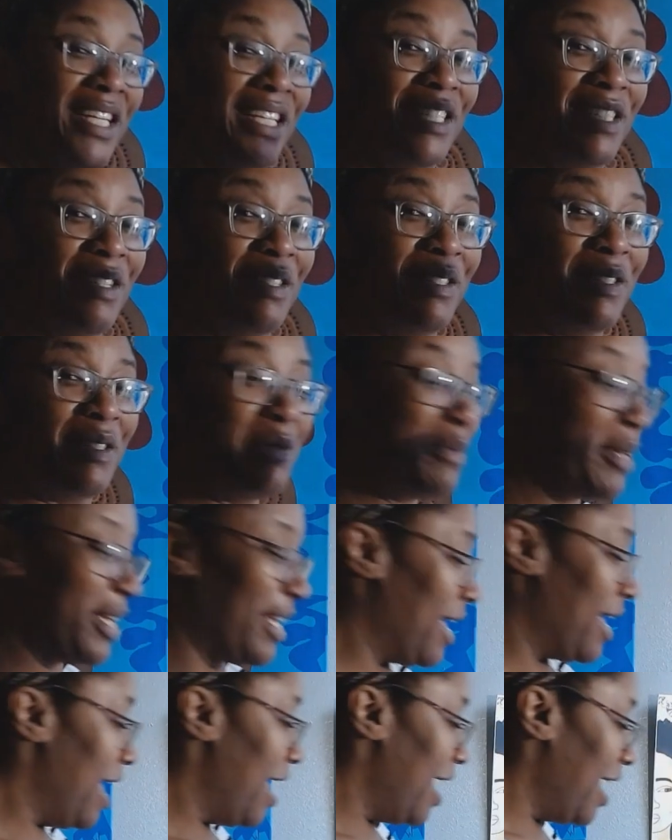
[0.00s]
So sue me.
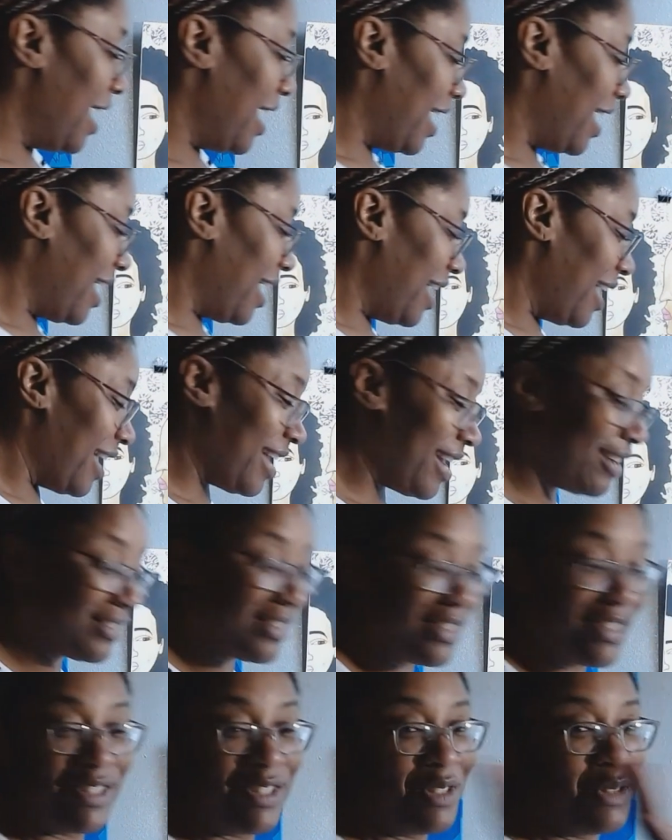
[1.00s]
And I was
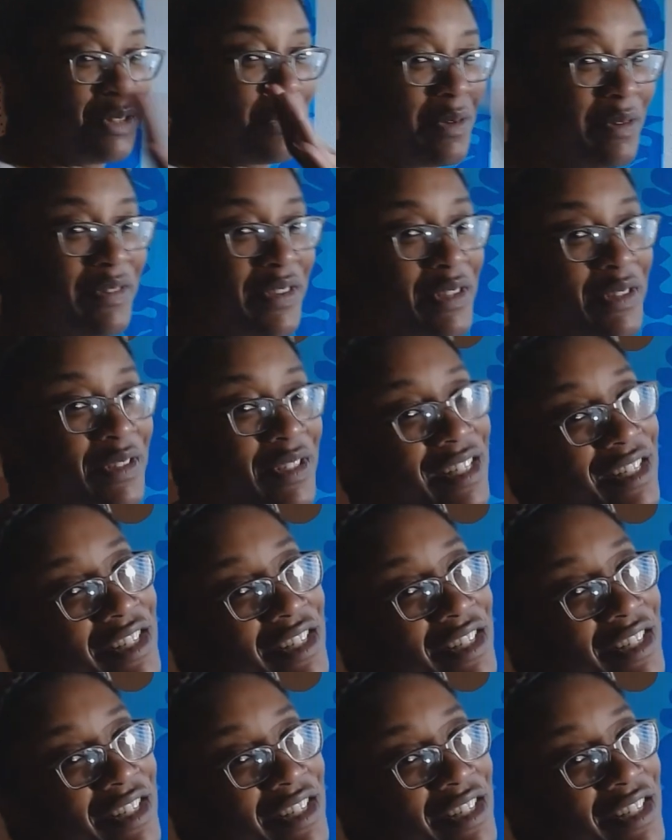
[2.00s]
going to do the reviews in